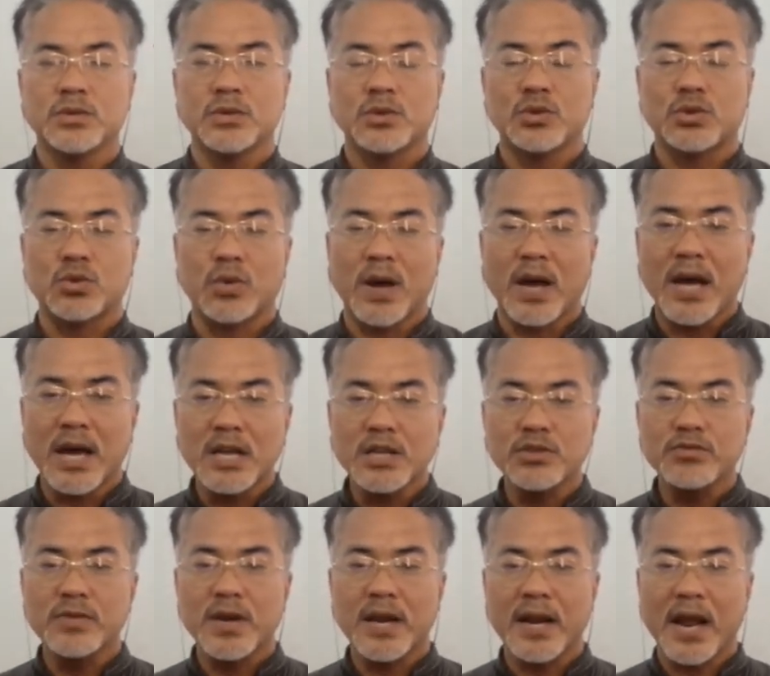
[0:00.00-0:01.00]
So as
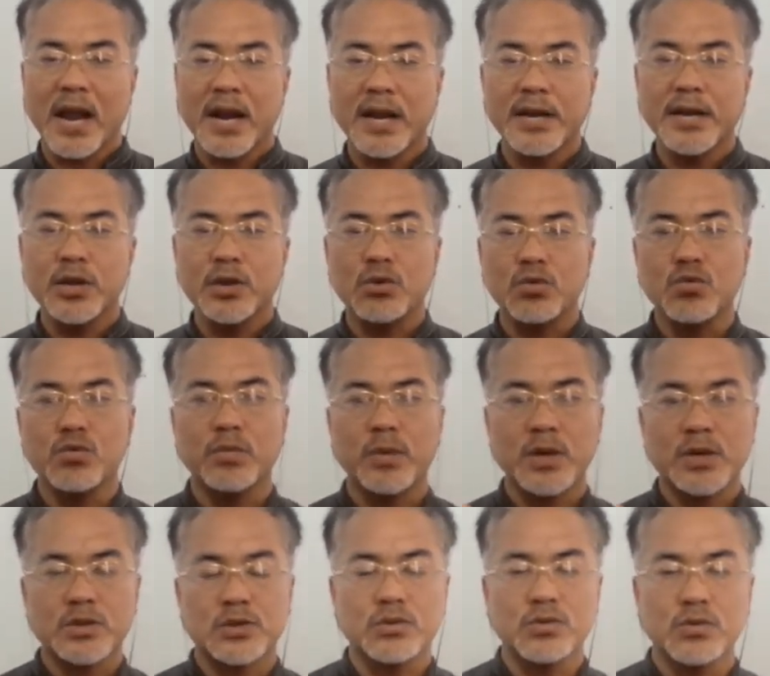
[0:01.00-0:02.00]
we are adding 2 plus
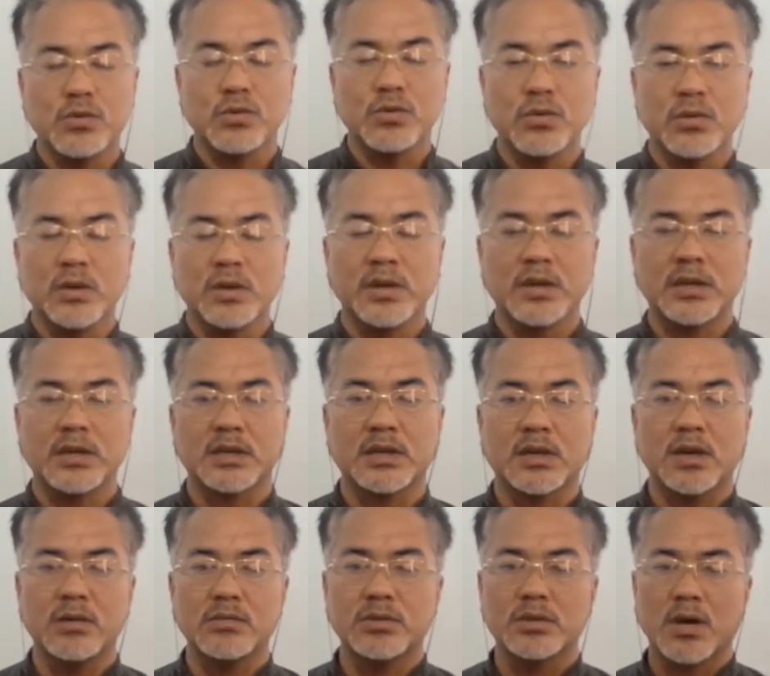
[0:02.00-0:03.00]
2, it
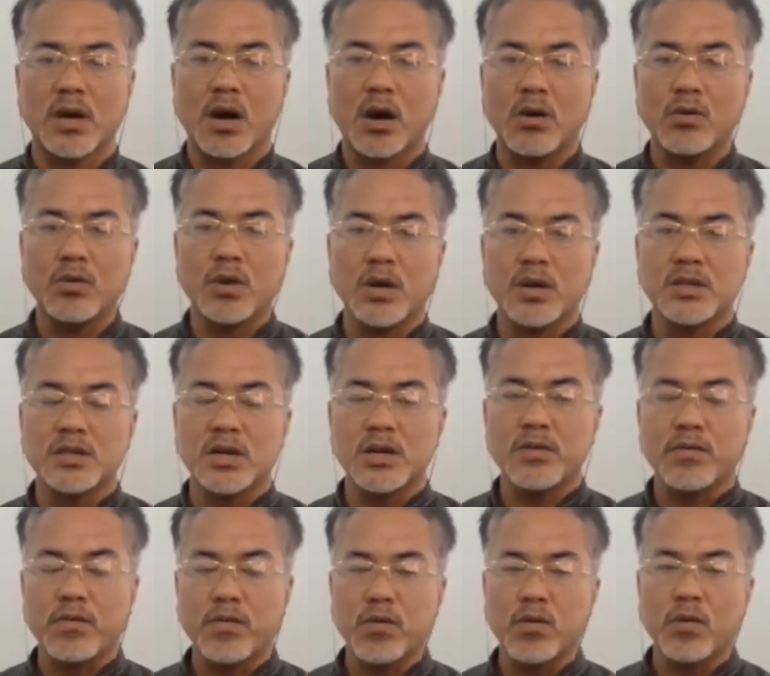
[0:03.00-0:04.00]
comes out result
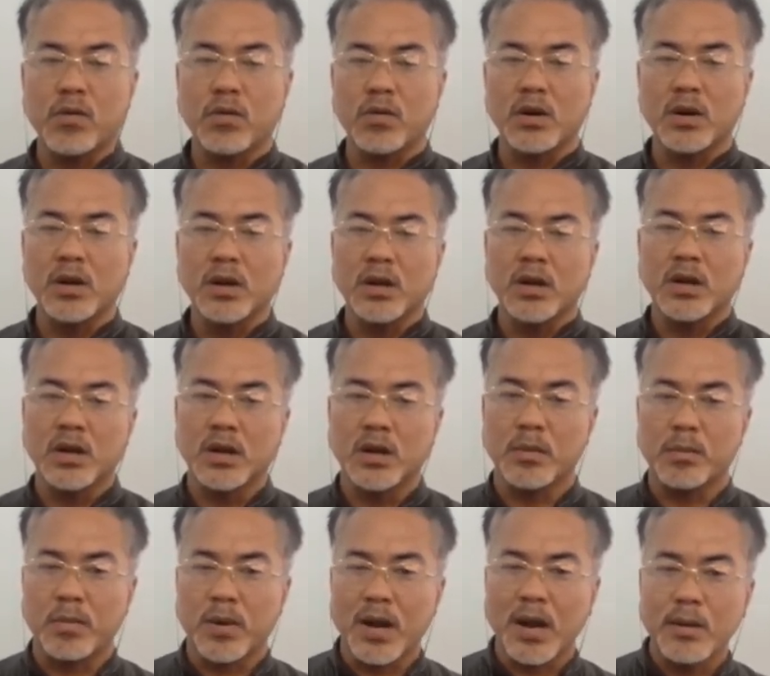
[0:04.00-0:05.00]
4 in
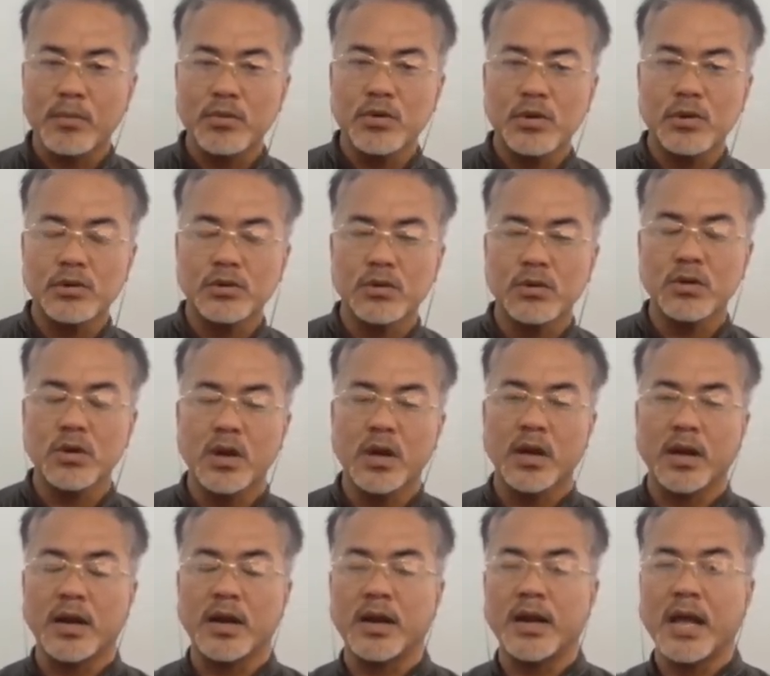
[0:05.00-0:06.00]
Palamu also,
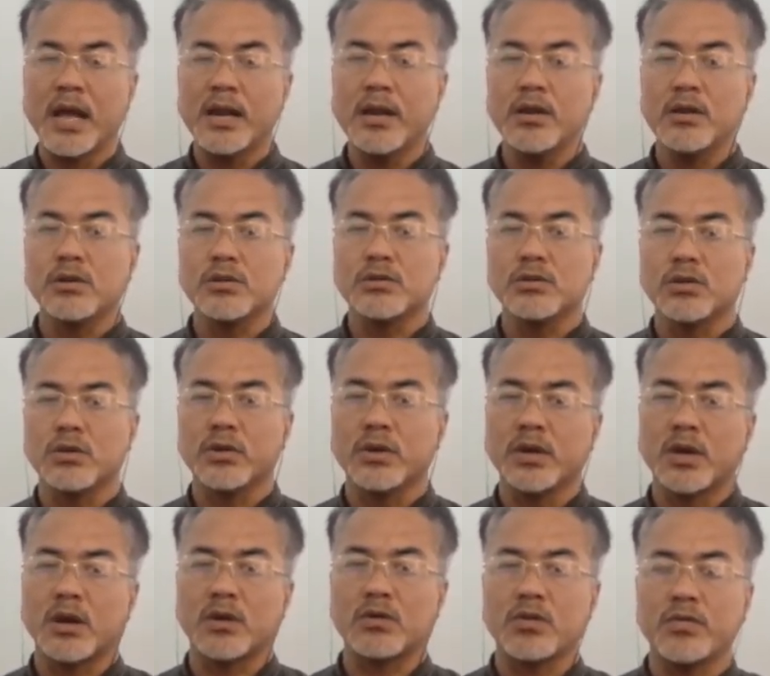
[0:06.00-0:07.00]
in Delhi also, in
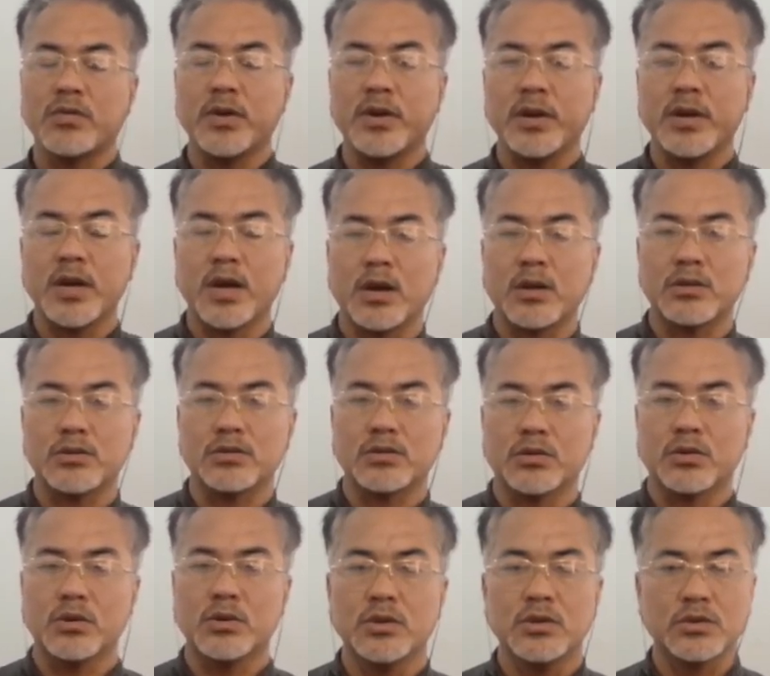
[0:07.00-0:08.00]
out of India also.
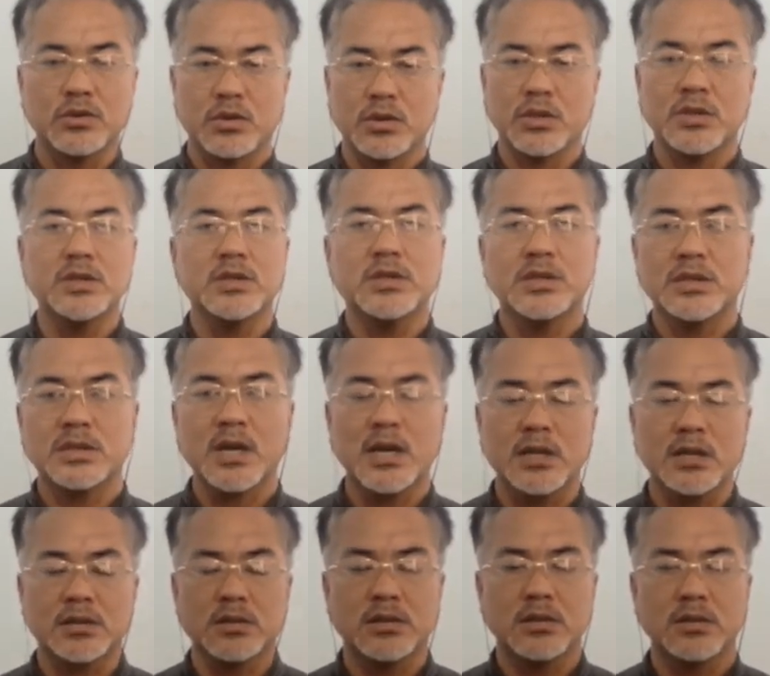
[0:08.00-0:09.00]
So this is the science,
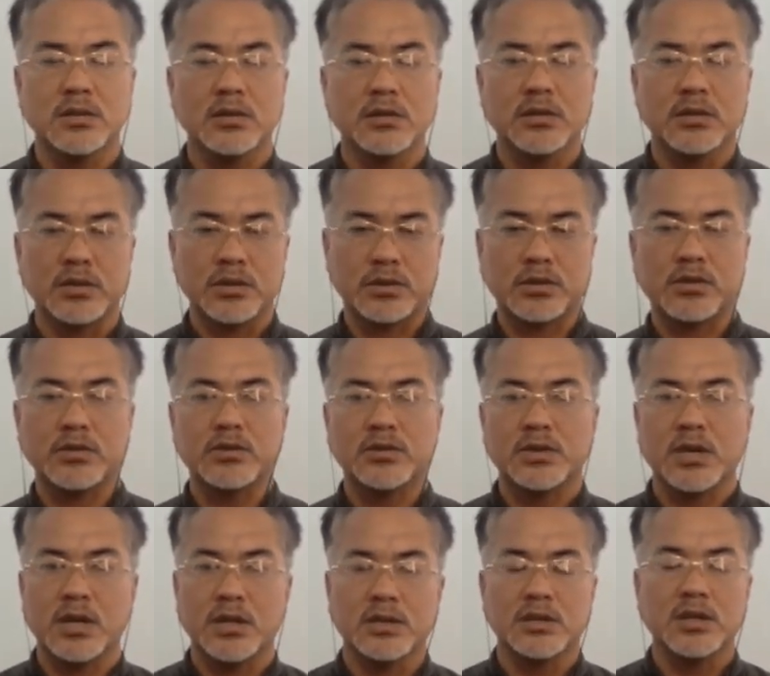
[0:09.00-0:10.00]
the strong
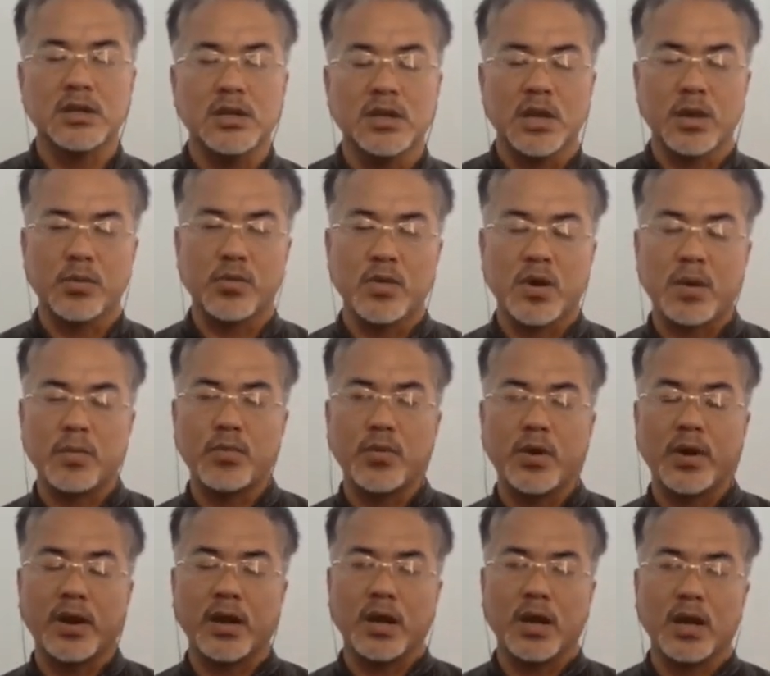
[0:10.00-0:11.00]
science. If you are
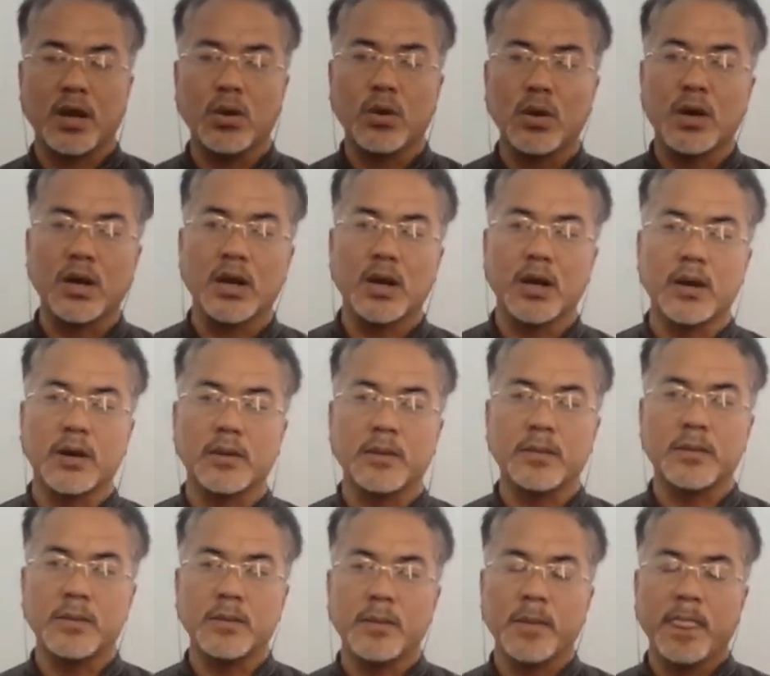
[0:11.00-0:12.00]
putting yellow color
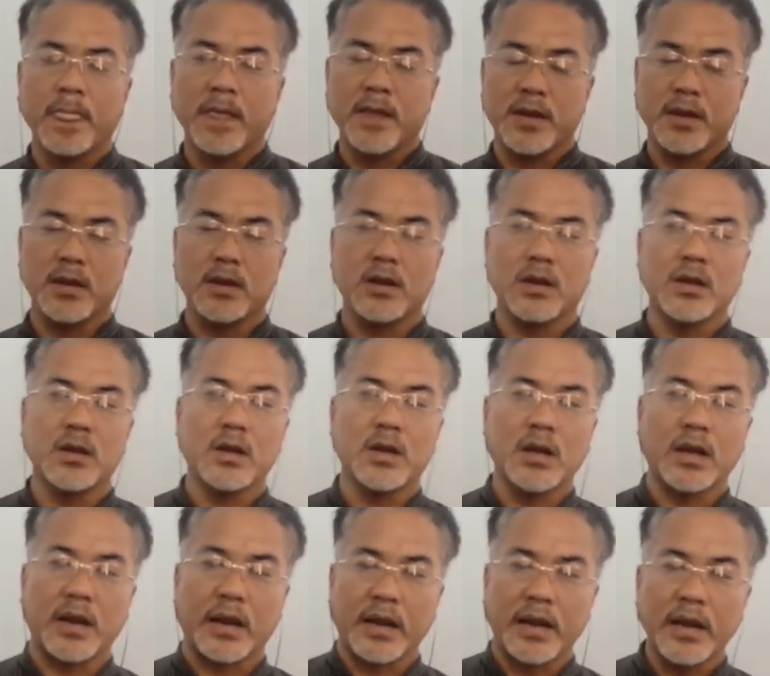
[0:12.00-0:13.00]
in
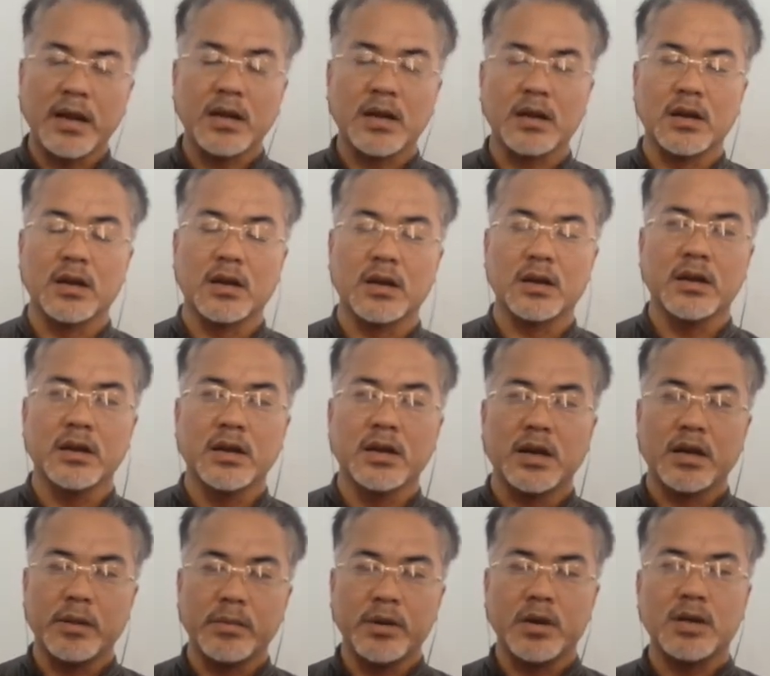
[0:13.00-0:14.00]
red color,
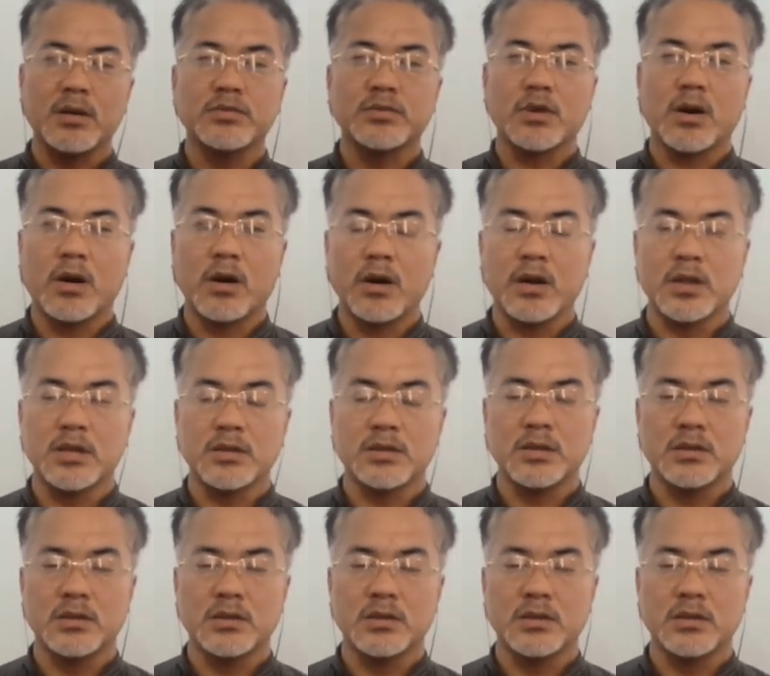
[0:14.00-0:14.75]
it becomes orange.